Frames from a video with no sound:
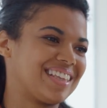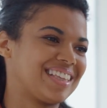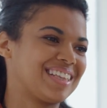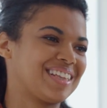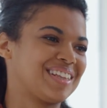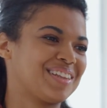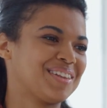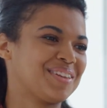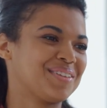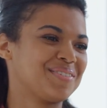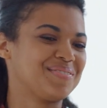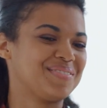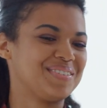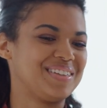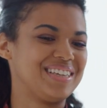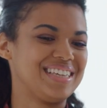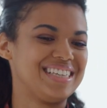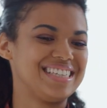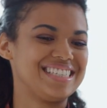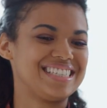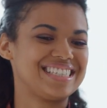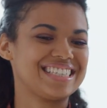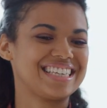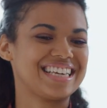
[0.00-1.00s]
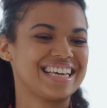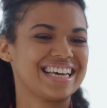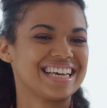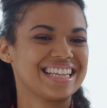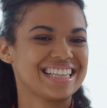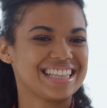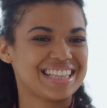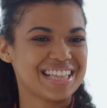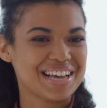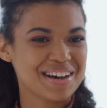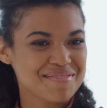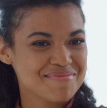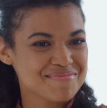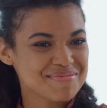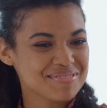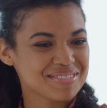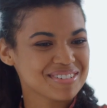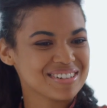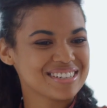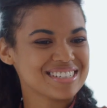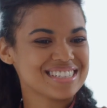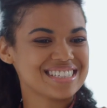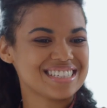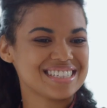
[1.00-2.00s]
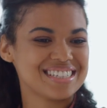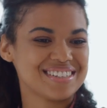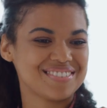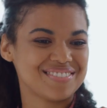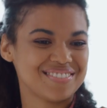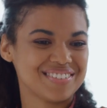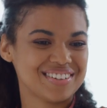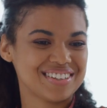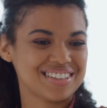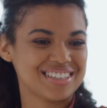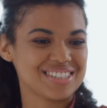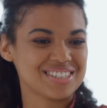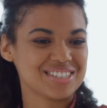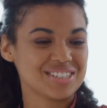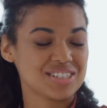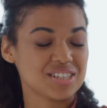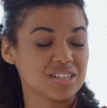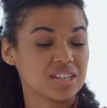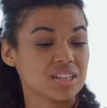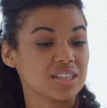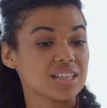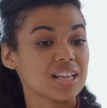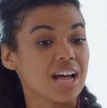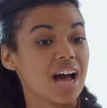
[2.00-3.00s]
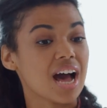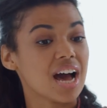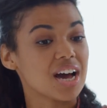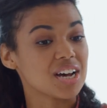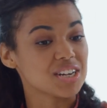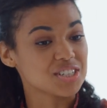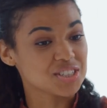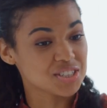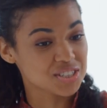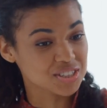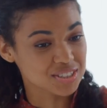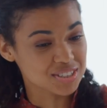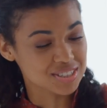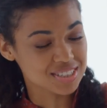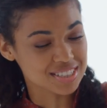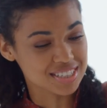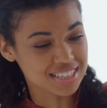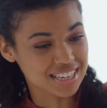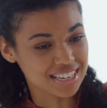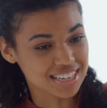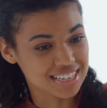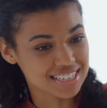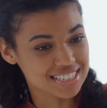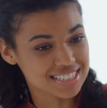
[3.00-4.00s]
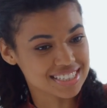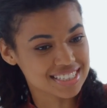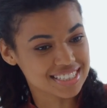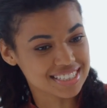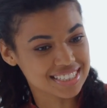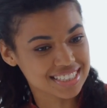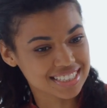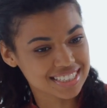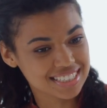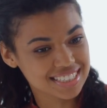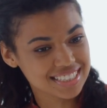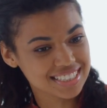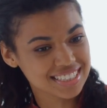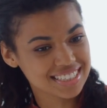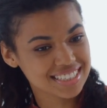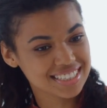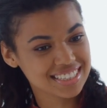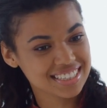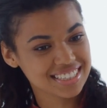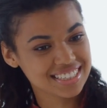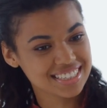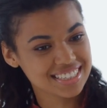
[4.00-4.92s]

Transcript: but also in the way in which you communicate with your staff.